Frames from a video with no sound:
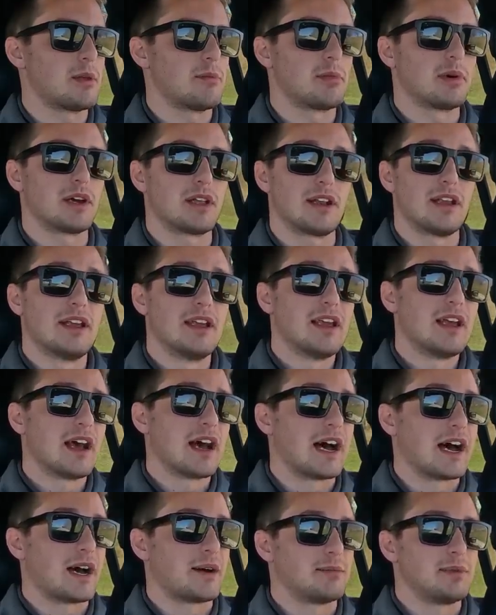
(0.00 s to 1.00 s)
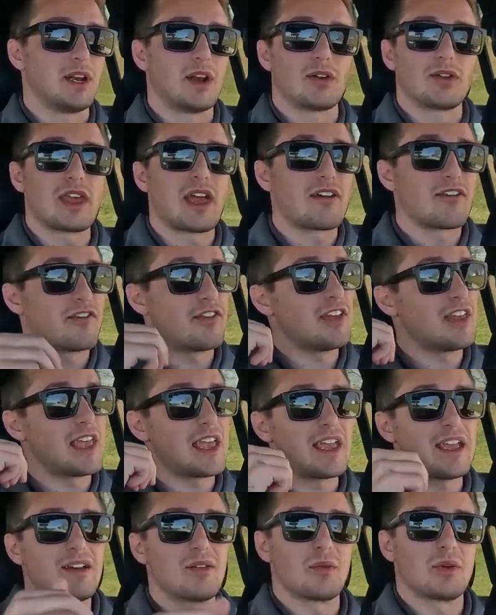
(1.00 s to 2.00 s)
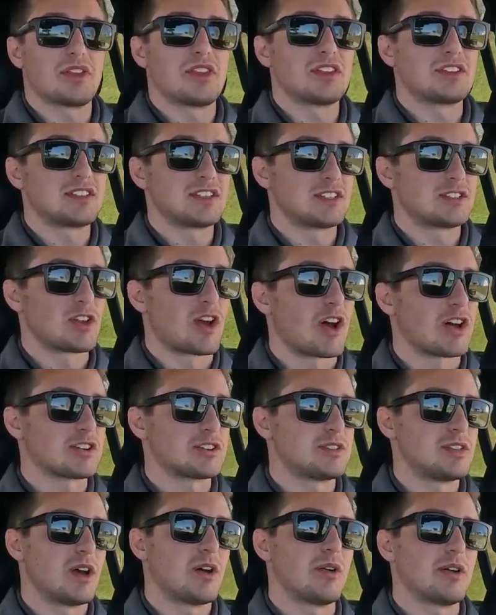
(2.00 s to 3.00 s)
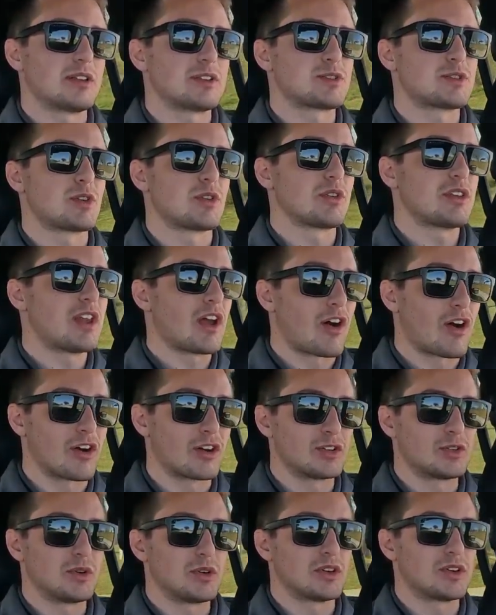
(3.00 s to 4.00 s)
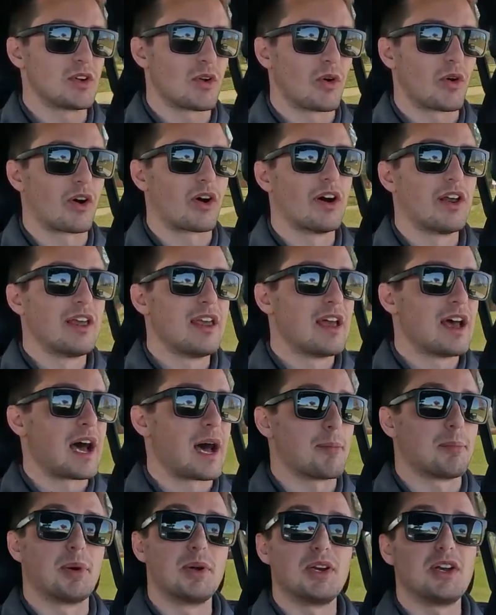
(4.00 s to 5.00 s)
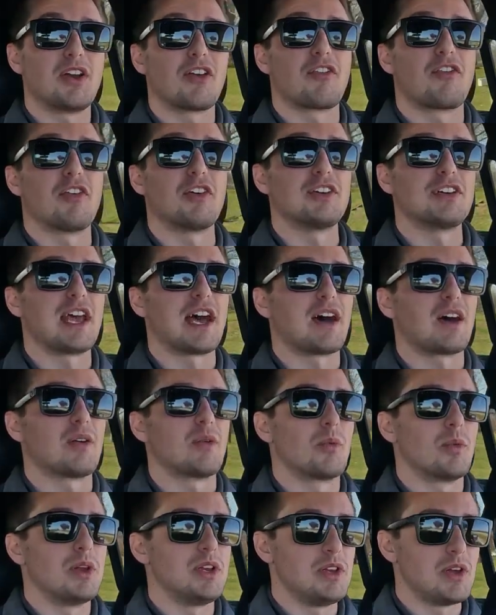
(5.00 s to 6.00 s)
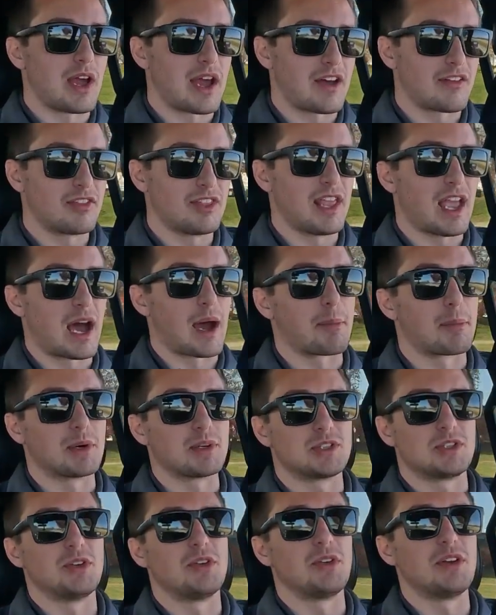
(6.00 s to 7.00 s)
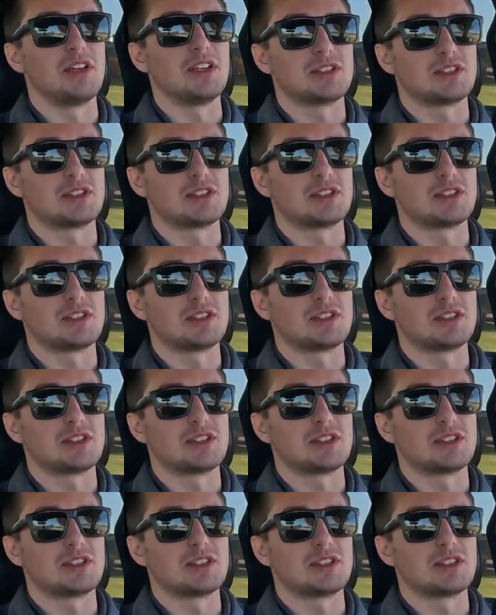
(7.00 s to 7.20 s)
But you know, that V8 with this exhaust note is certainly hard to ignore, putting your foot down when you have the opportunity.